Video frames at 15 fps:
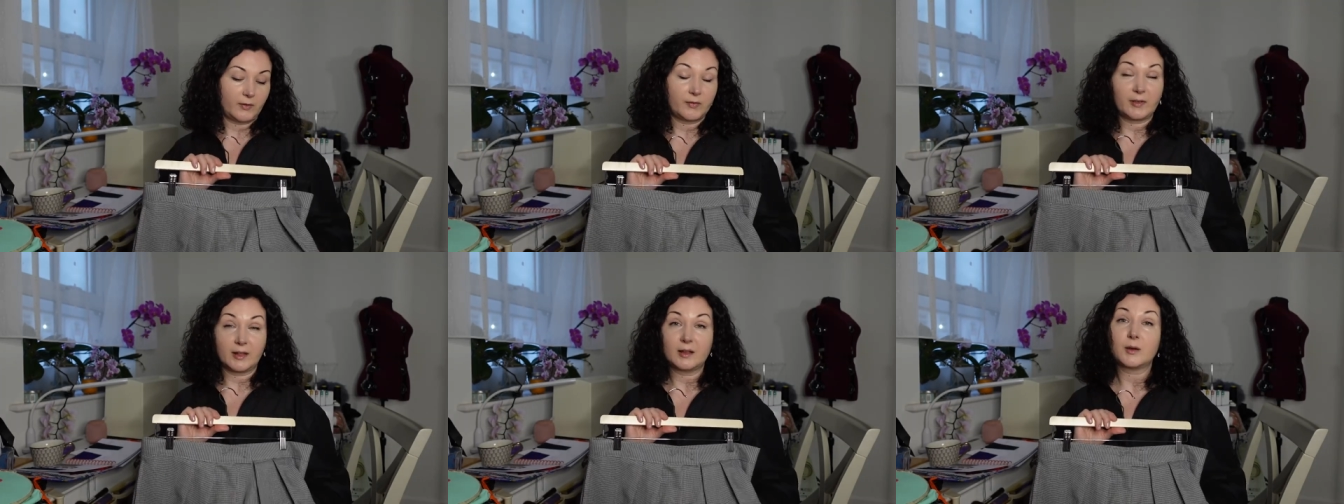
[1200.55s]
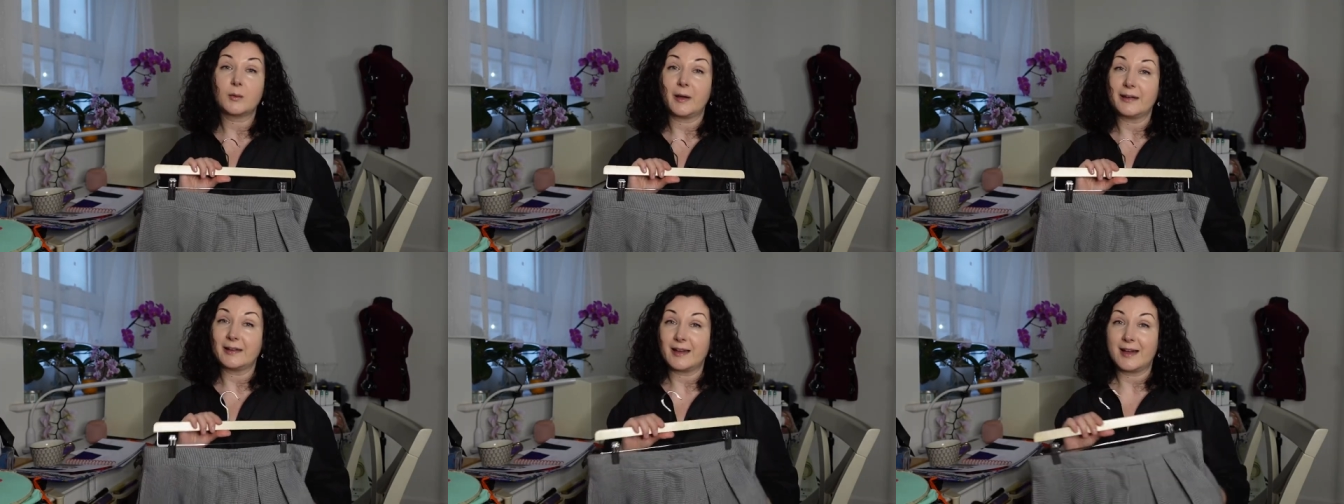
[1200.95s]
feel
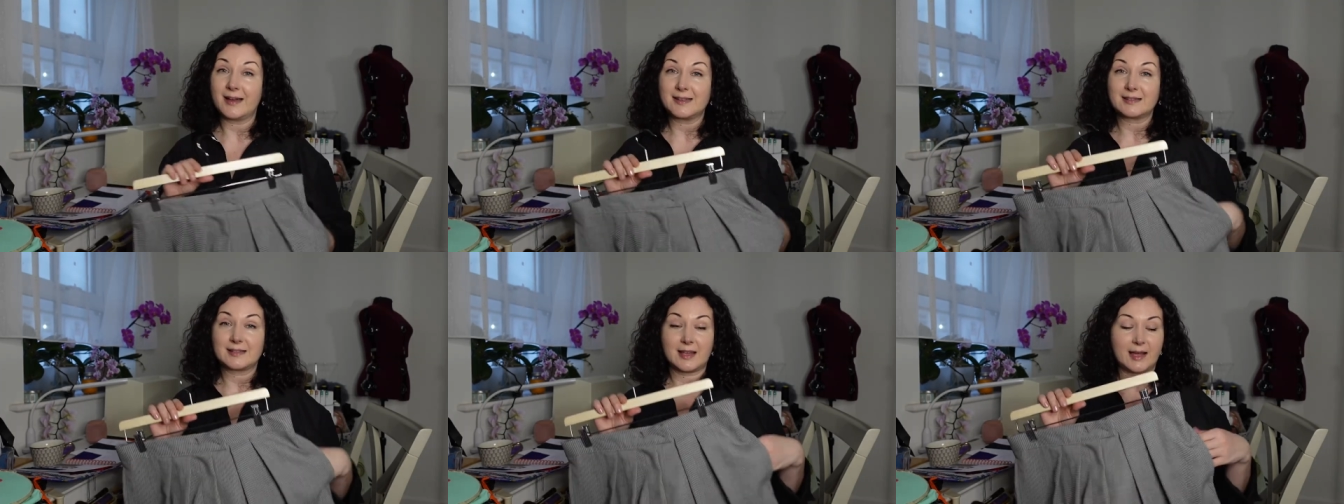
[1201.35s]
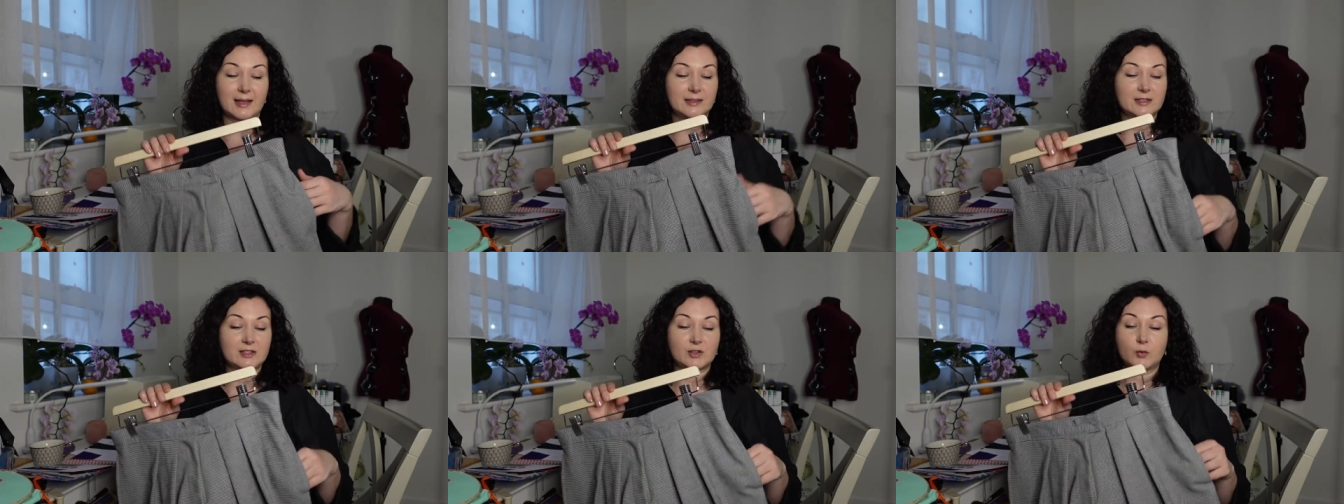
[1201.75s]
quite nice
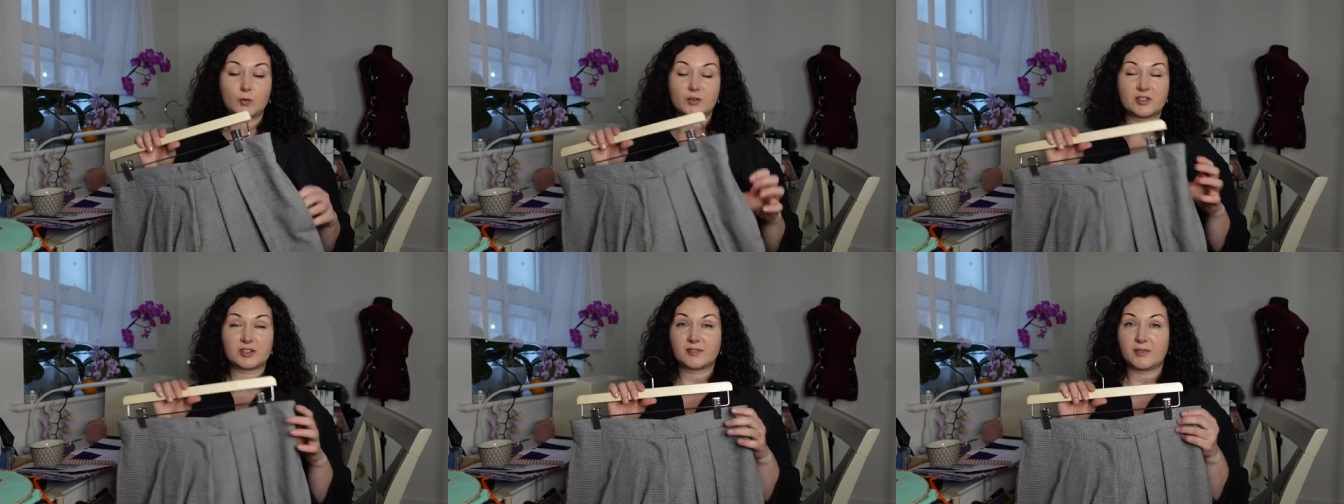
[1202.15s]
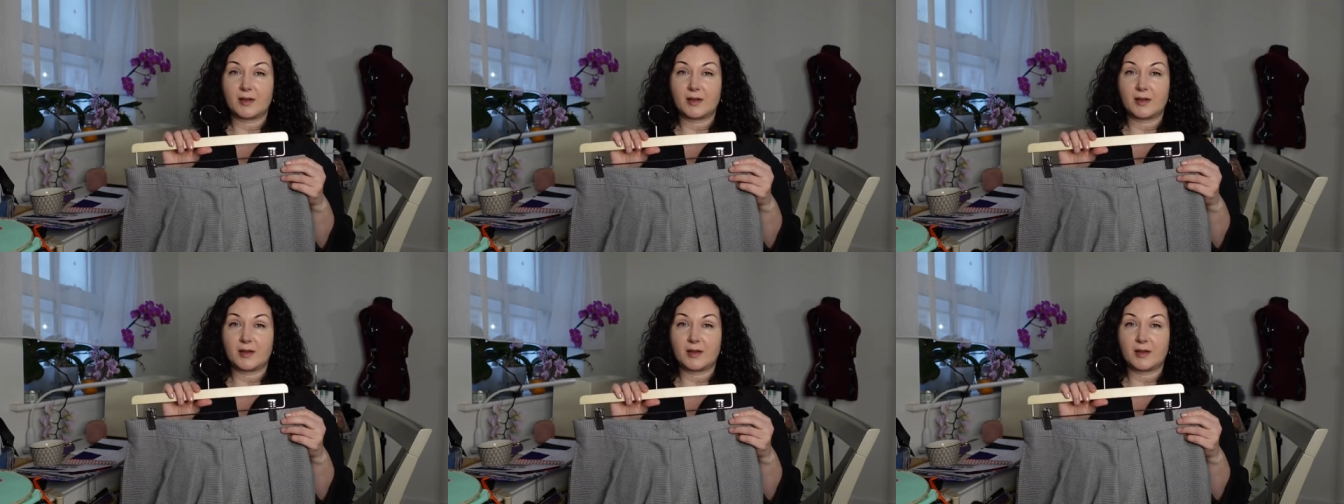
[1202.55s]
and it's gorgeous